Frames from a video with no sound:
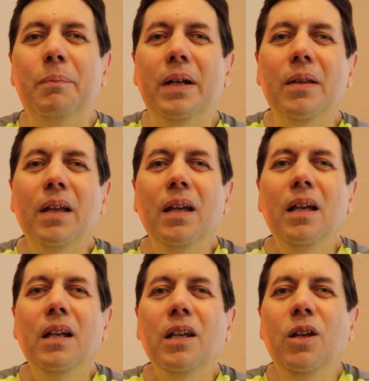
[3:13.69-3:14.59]
But
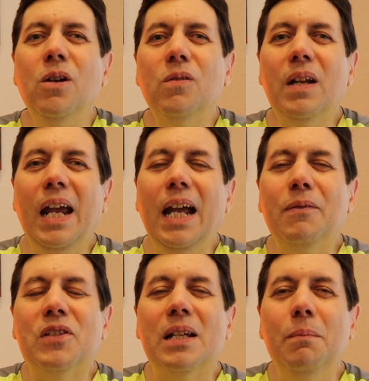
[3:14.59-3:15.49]
you don't
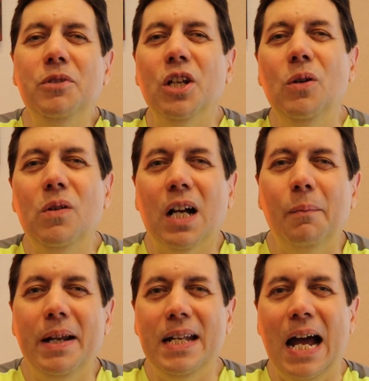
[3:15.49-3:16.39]
have some dude
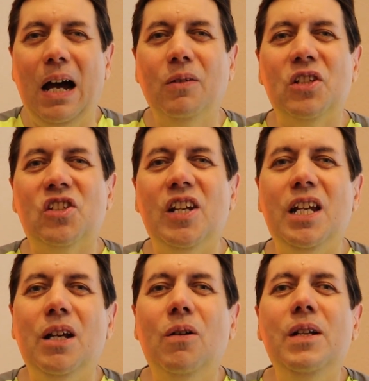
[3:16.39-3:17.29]
coming down to
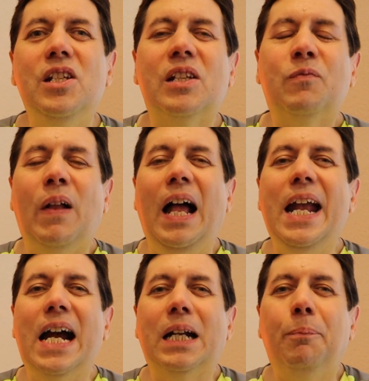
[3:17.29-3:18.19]
see you and he's
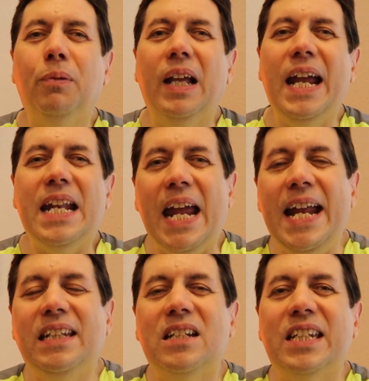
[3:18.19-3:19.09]
flying on a plane
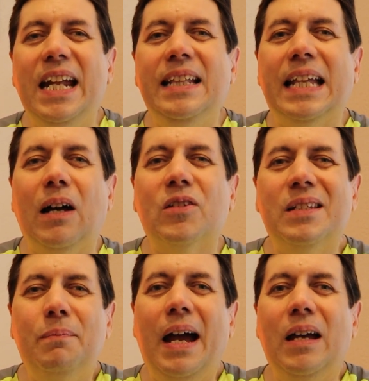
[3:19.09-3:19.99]
8,000 to
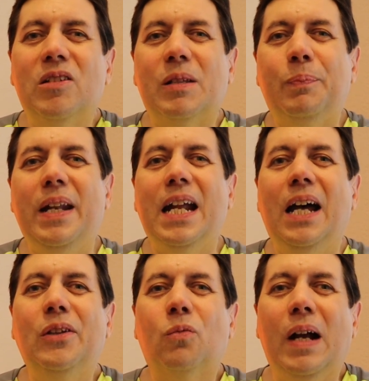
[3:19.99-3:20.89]
10,000 miles, depending
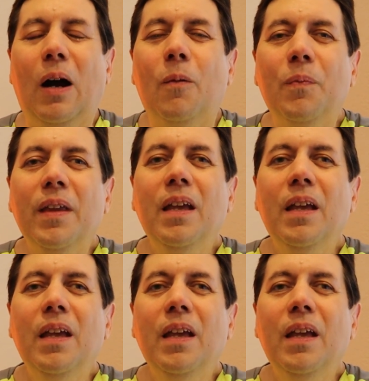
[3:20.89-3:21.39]
on the route.